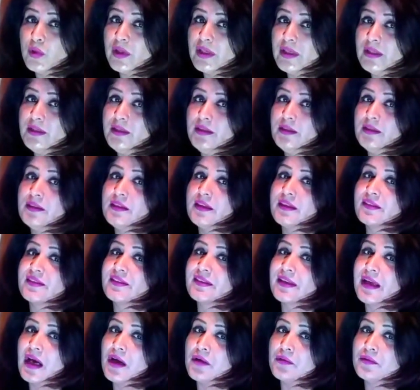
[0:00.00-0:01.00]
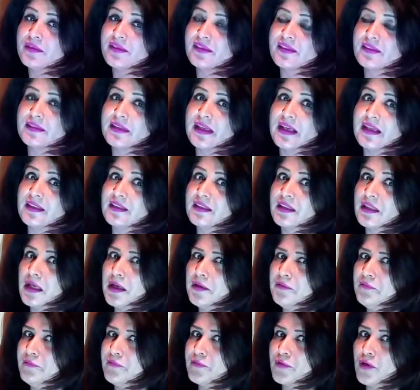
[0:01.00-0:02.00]
with the sounds that
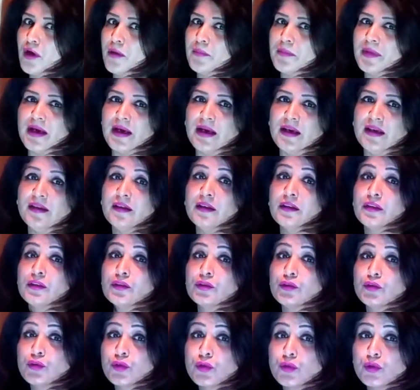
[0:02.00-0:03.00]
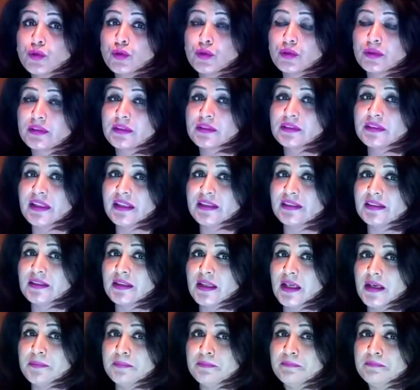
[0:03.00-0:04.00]
come from our throat, that
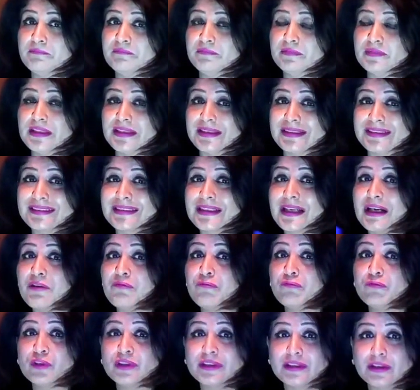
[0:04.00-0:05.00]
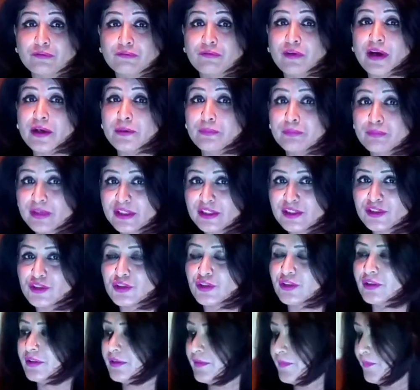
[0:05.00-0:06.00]
come with a
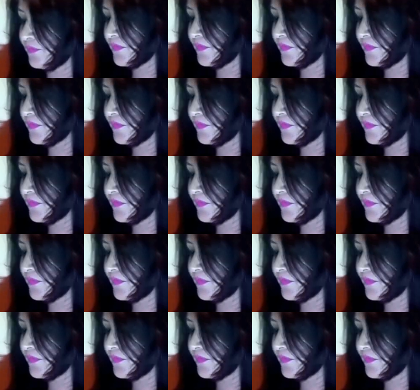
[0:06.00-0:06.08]
vibration.